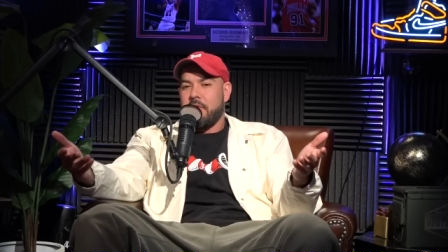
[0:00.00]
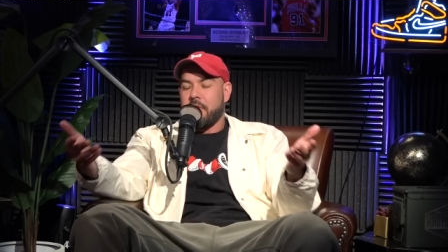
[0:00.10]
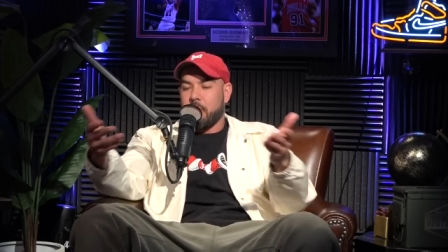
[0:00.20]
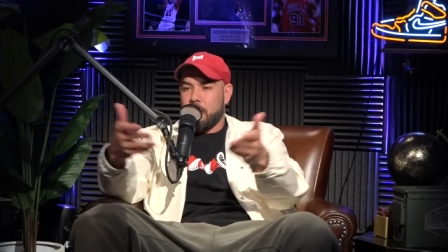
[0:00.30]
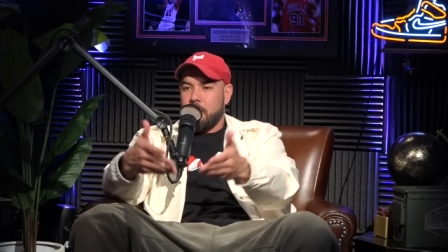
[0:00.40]

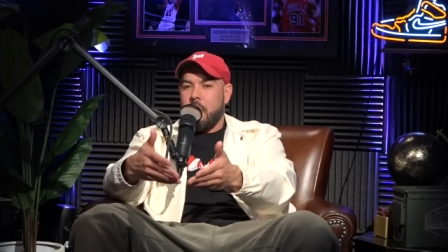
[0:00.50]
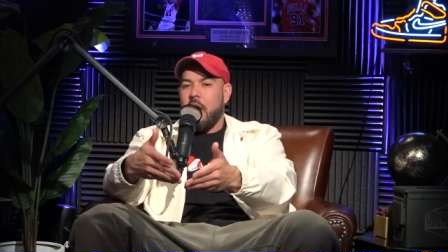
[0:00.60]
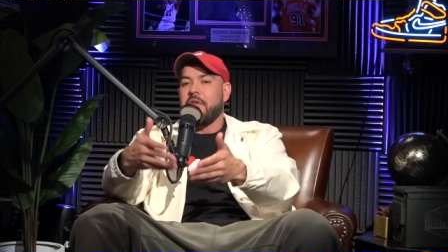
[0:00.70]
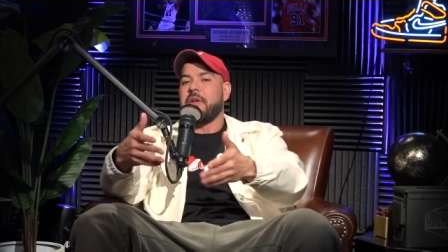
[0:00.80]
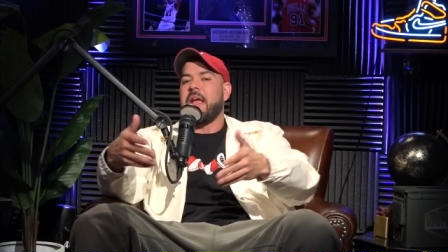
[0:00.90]
the root
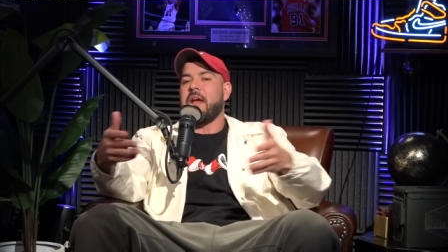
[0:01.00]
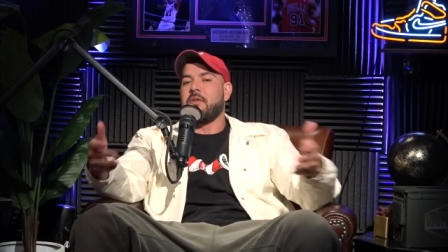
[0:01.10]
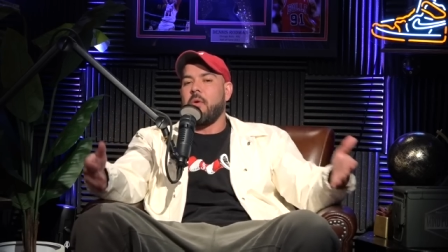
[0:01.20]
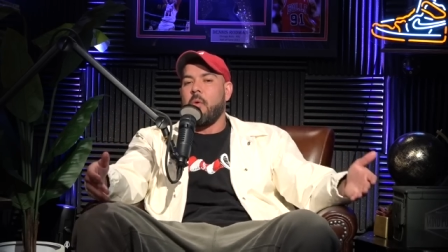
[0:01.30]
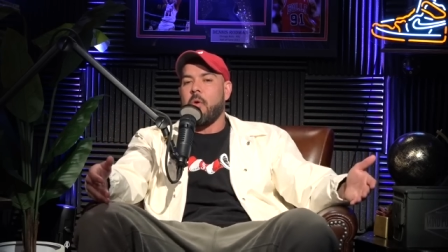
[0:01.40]
cause and
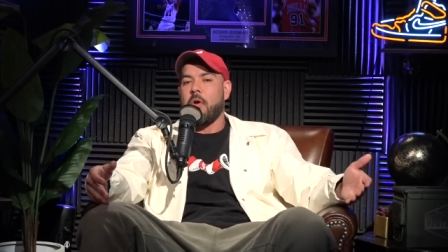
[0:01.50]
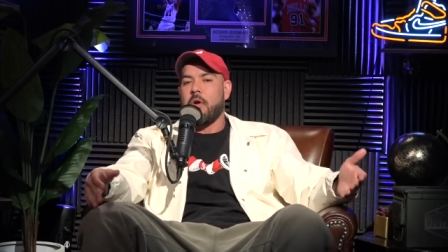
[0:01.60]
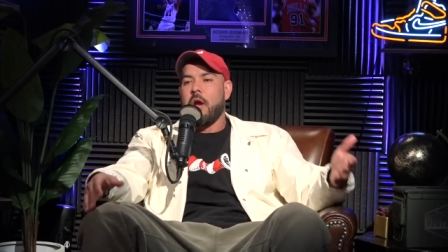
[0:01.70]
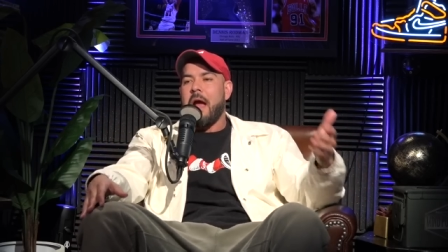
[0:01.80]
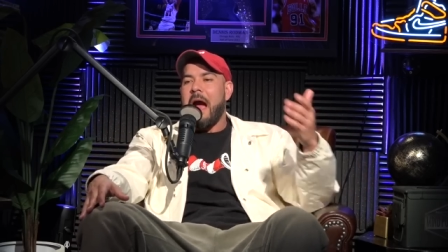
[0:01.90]
or
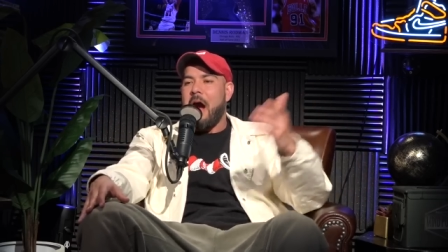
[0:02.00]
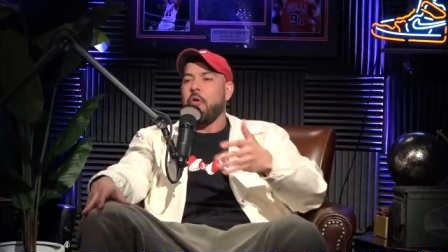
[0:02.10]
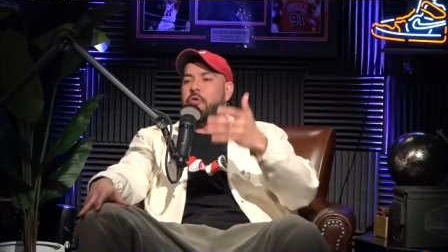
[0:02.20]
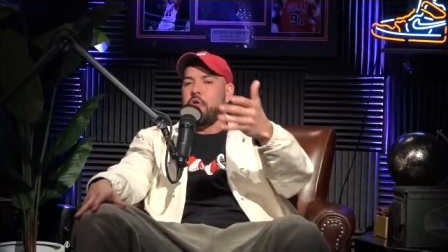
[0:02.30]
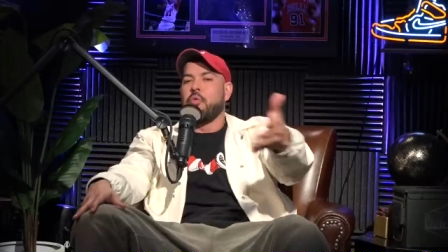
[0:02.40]
how
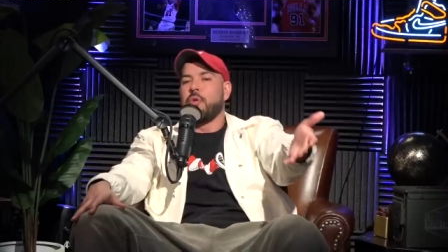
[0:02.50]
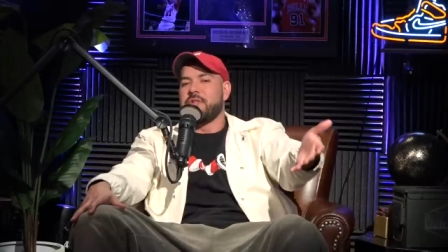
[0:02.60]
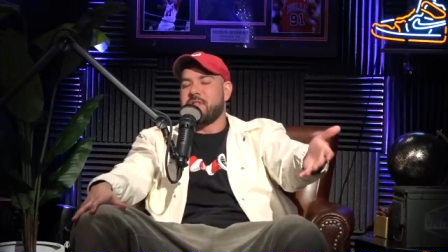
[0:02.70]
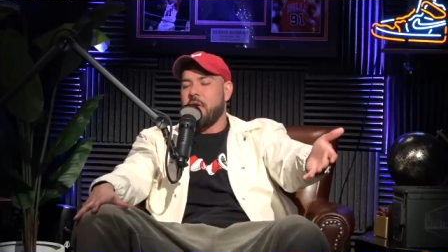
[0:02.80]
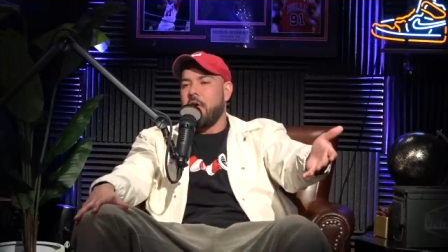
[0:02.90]
you would
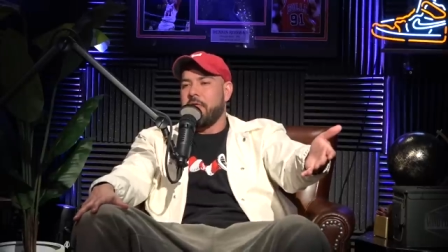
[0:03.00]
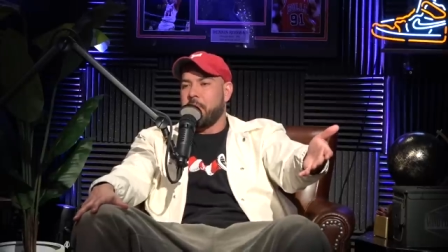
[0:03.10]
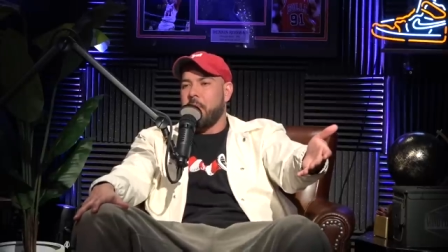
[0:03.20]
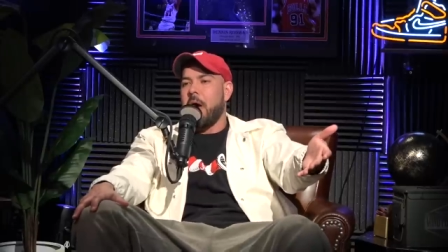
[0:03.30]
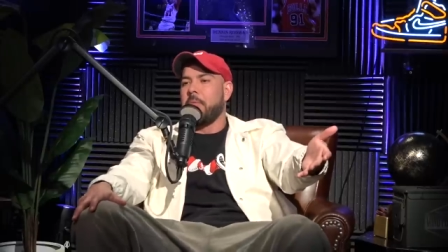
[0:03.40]
solve the
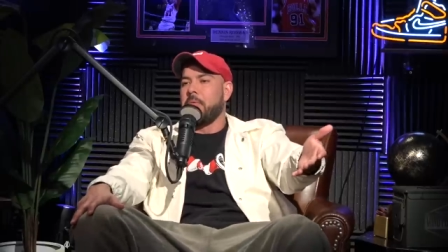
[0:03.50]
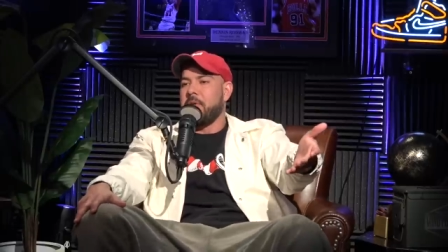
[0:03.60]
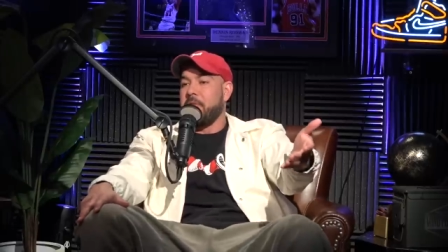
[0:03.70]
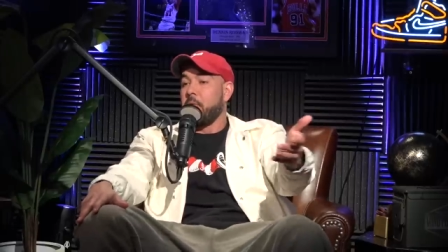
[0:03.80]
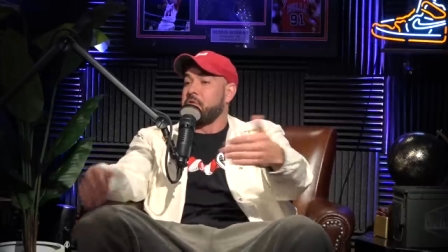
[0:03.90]
problem
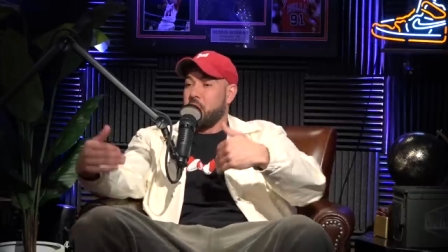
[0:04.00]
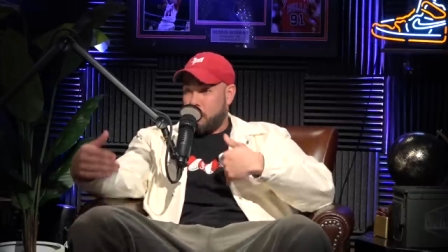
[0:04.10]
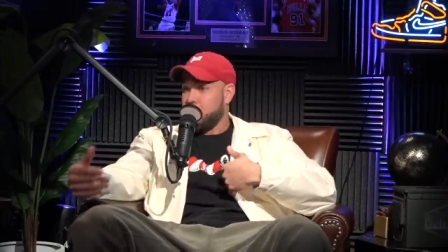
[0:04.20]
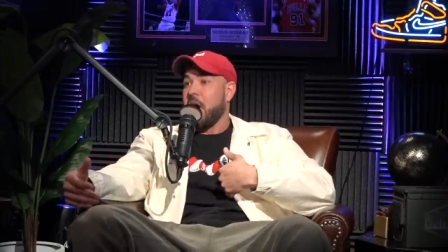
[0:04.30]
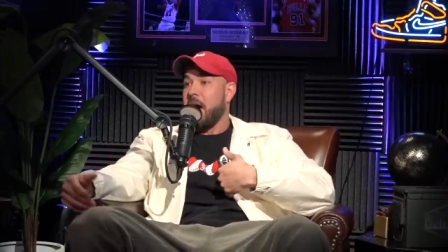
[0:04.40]
if it was your
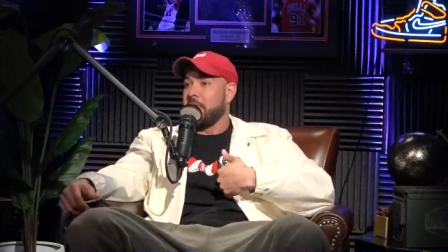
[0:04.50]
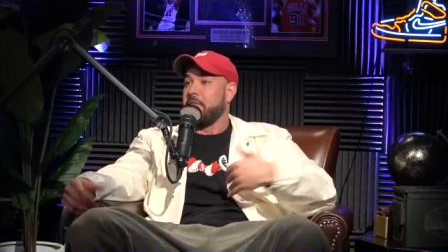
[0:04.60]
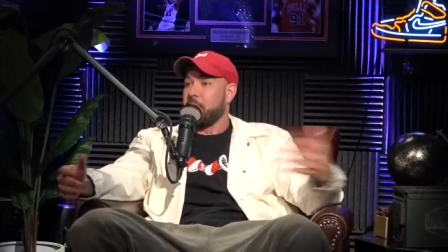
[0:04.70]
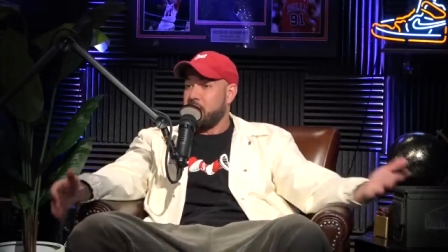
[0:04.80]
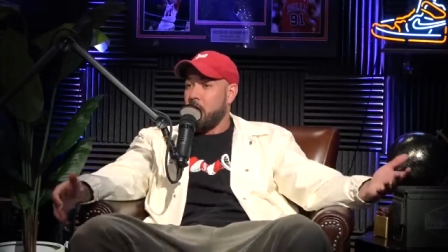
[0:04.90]
child. If
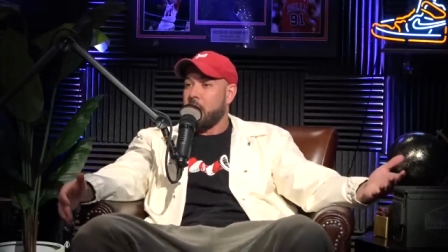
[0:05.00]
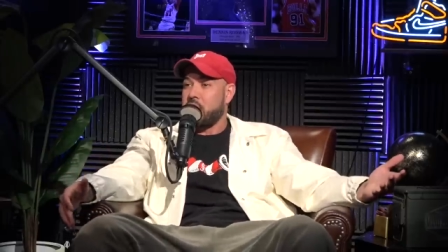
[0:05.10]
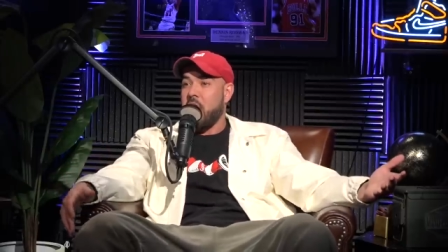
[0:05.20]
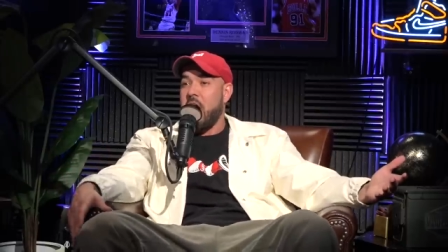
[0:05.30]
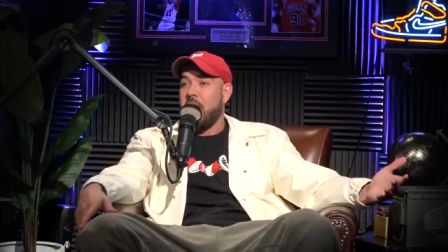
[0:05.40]
yeah. it was your
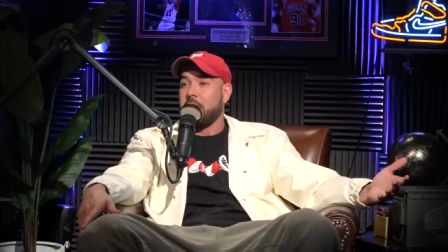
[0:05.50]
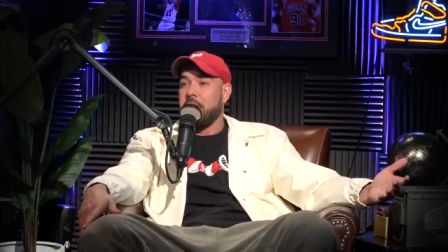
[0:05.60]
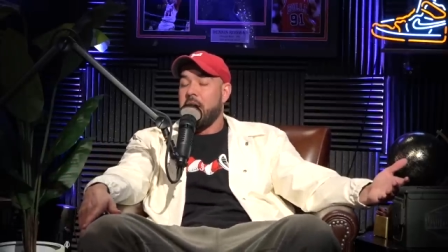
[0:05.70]
child